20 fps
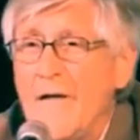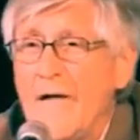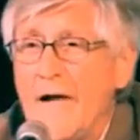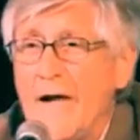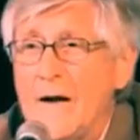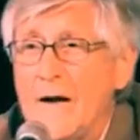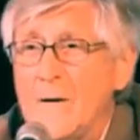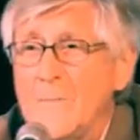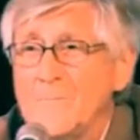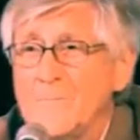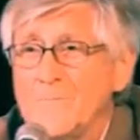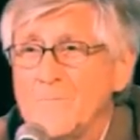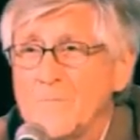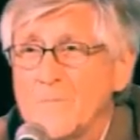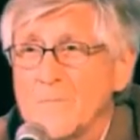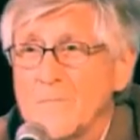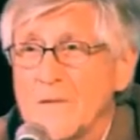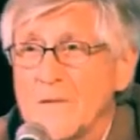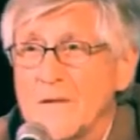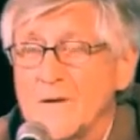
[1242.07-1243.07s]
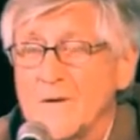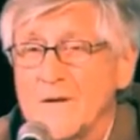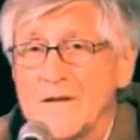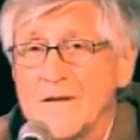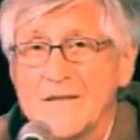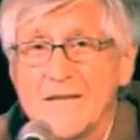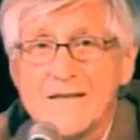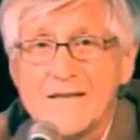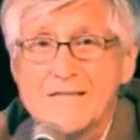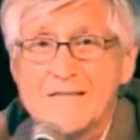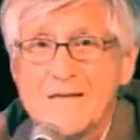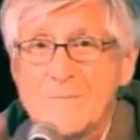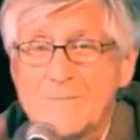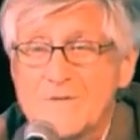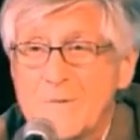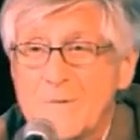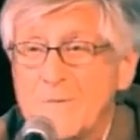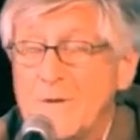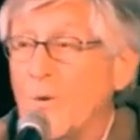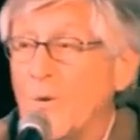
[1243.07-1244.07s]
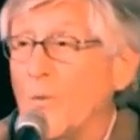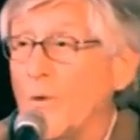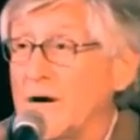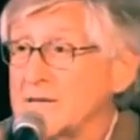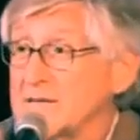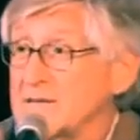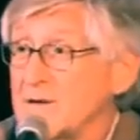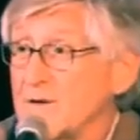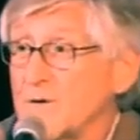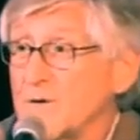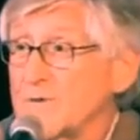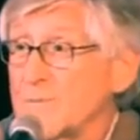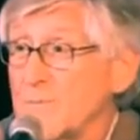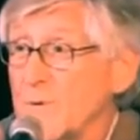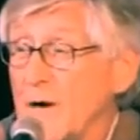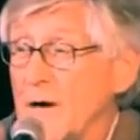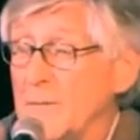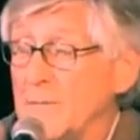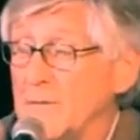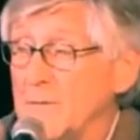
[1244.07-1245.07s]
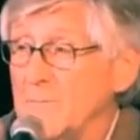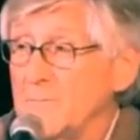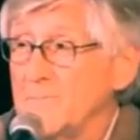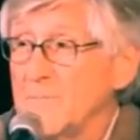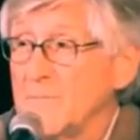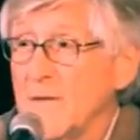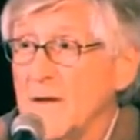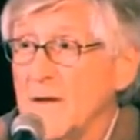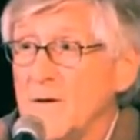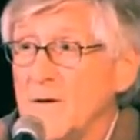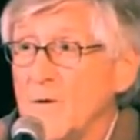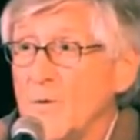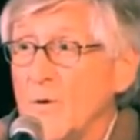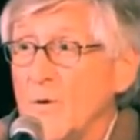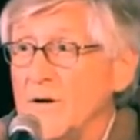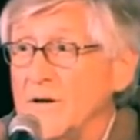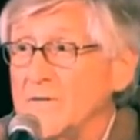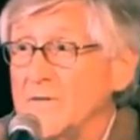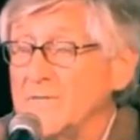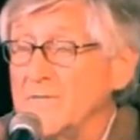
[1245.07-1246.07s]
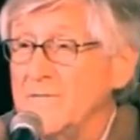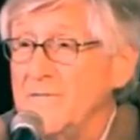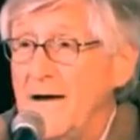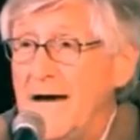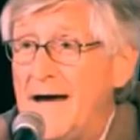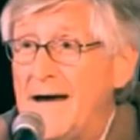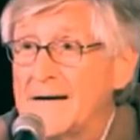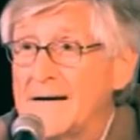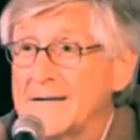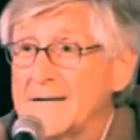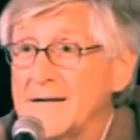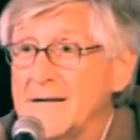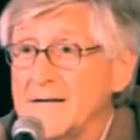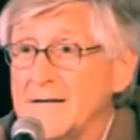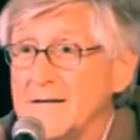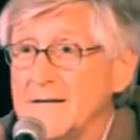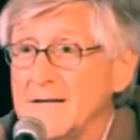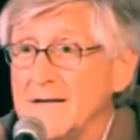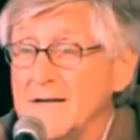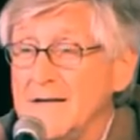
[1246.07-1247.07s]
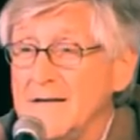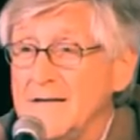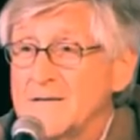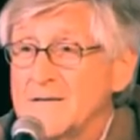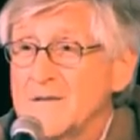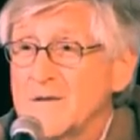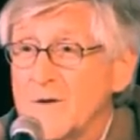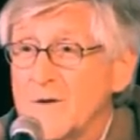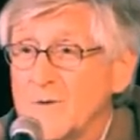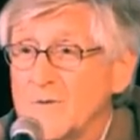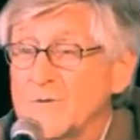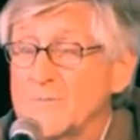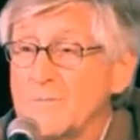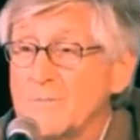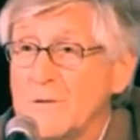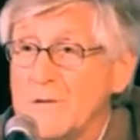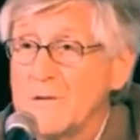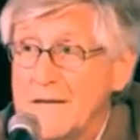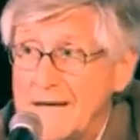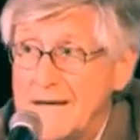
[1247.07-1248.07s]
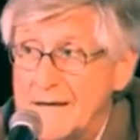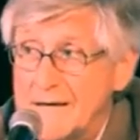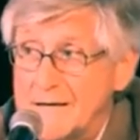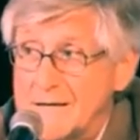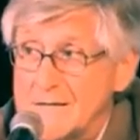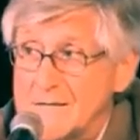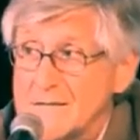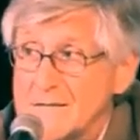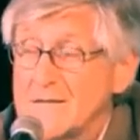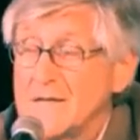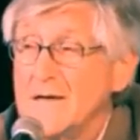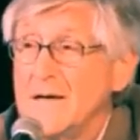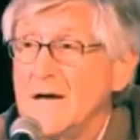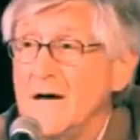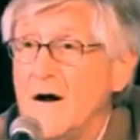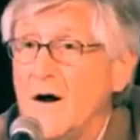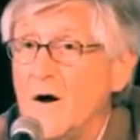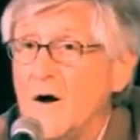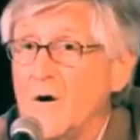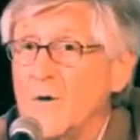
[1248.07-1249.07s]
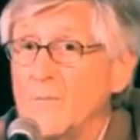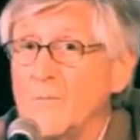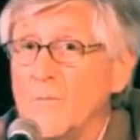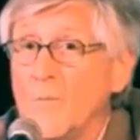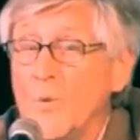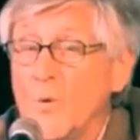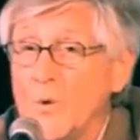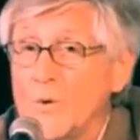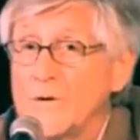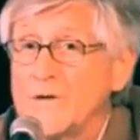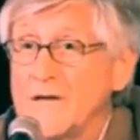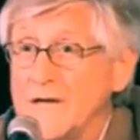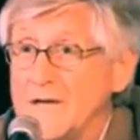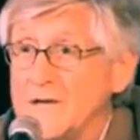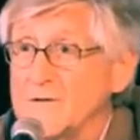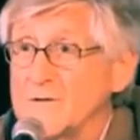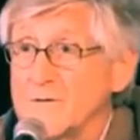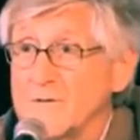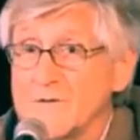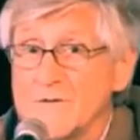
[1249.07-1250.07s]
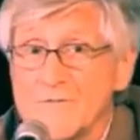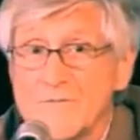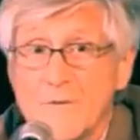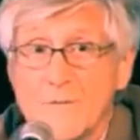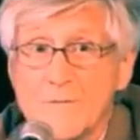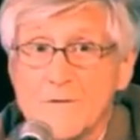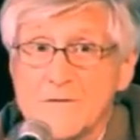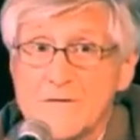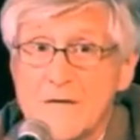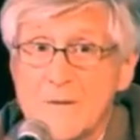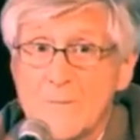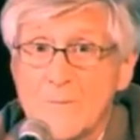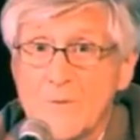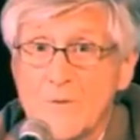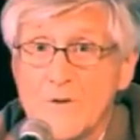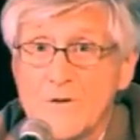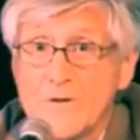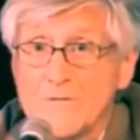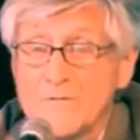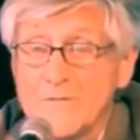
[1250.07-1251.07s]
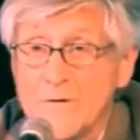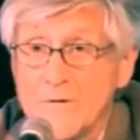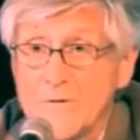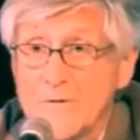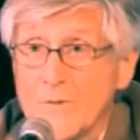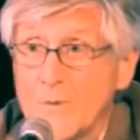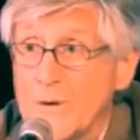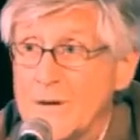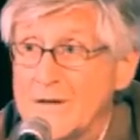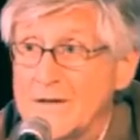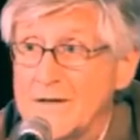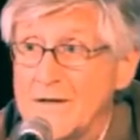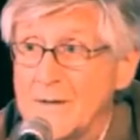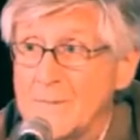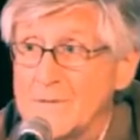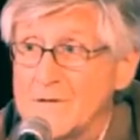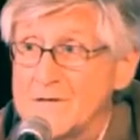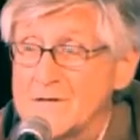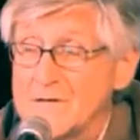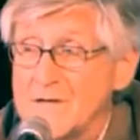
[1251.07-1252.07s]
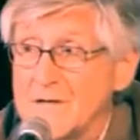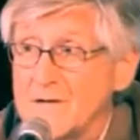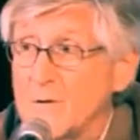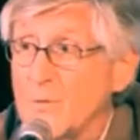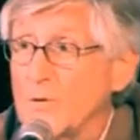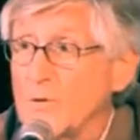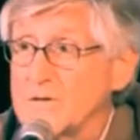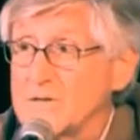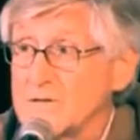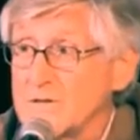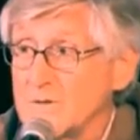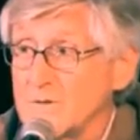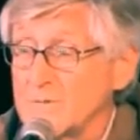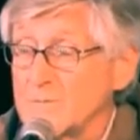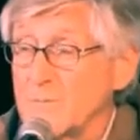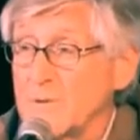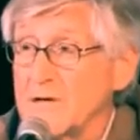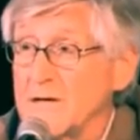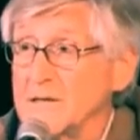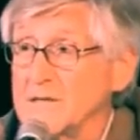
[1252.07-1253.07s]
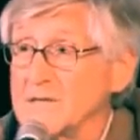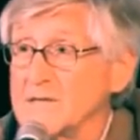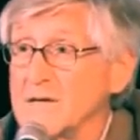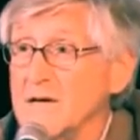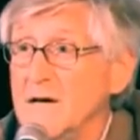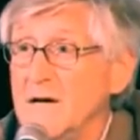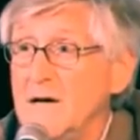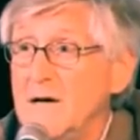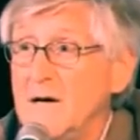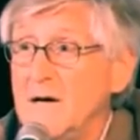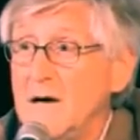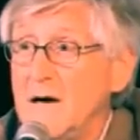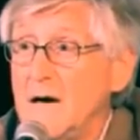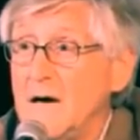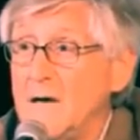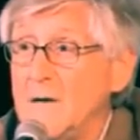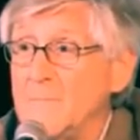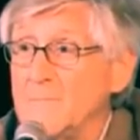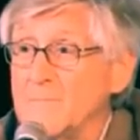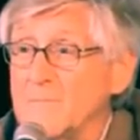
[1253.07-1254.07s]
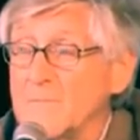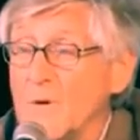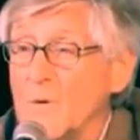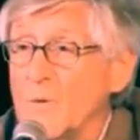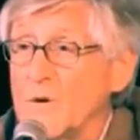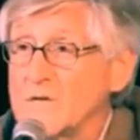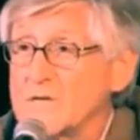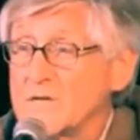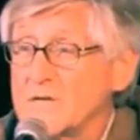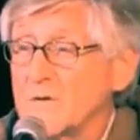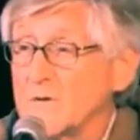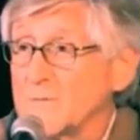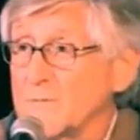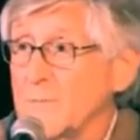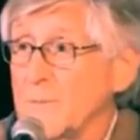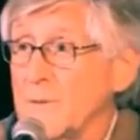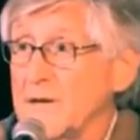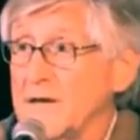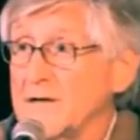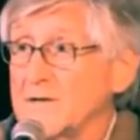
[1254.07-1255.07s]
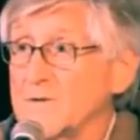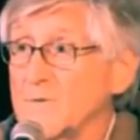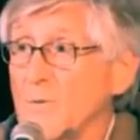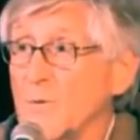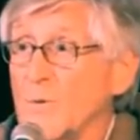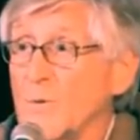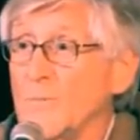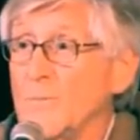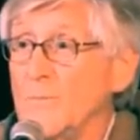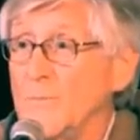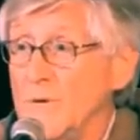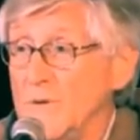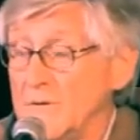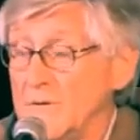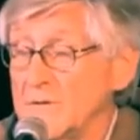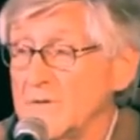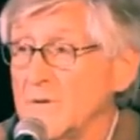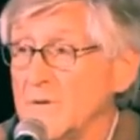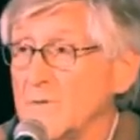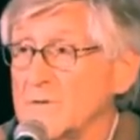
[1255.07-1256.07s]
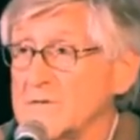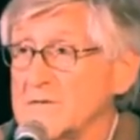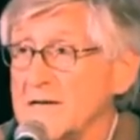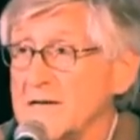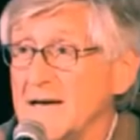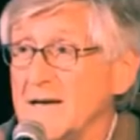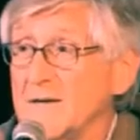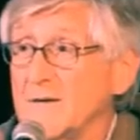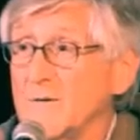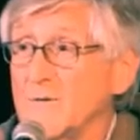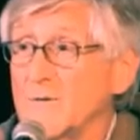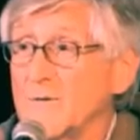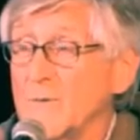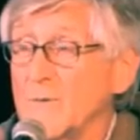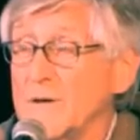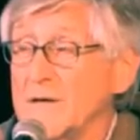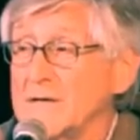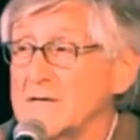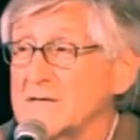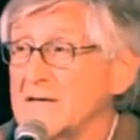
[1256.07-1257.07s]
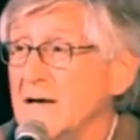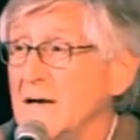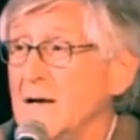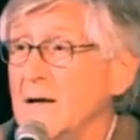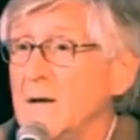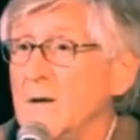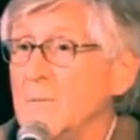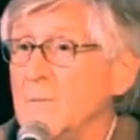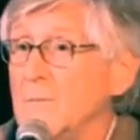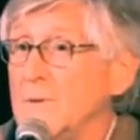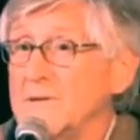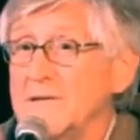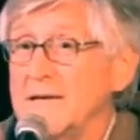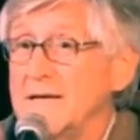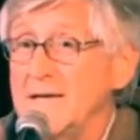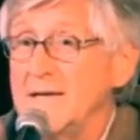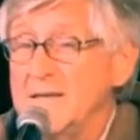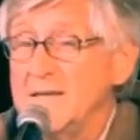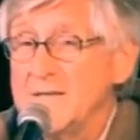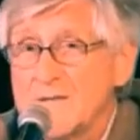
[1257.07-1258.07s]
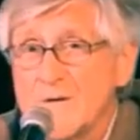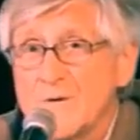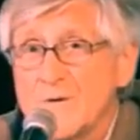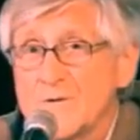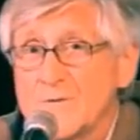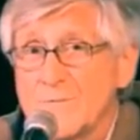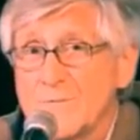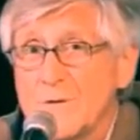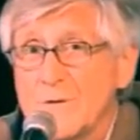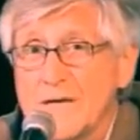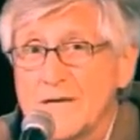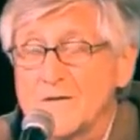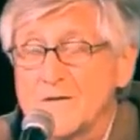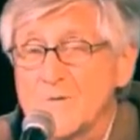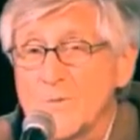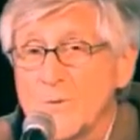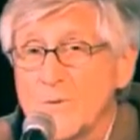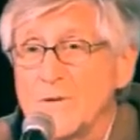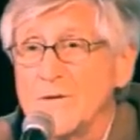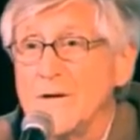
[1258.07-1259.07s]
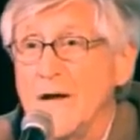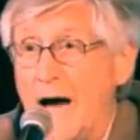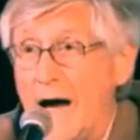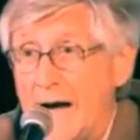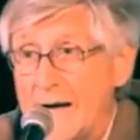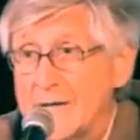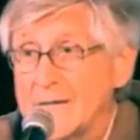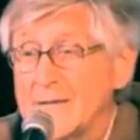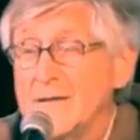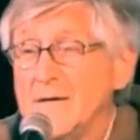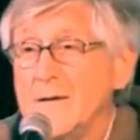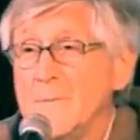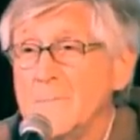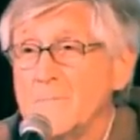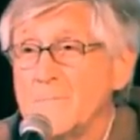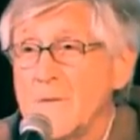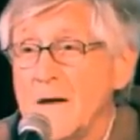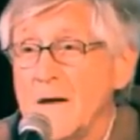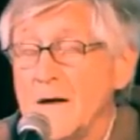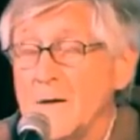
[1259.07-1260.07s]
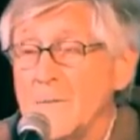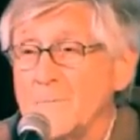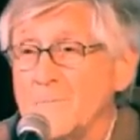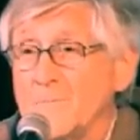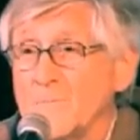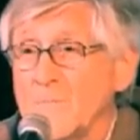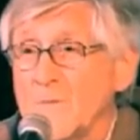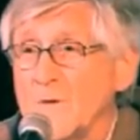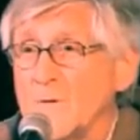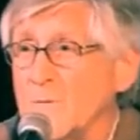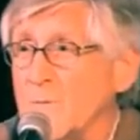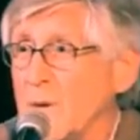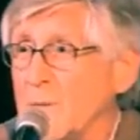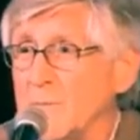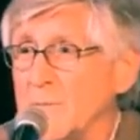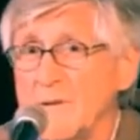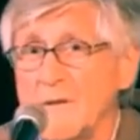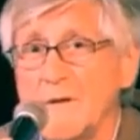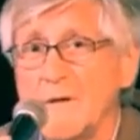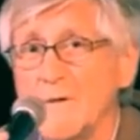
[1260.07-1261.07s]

Um, you know, that, that seems to be a West Coast problem. Well, in fact, East Coast plants are more dangerous from the standpoint of earthquake damage than the West Coast plants. Um, the West Coast plants were built to withstand earthquakes, but the East Coast plants were not. Um, do you remember the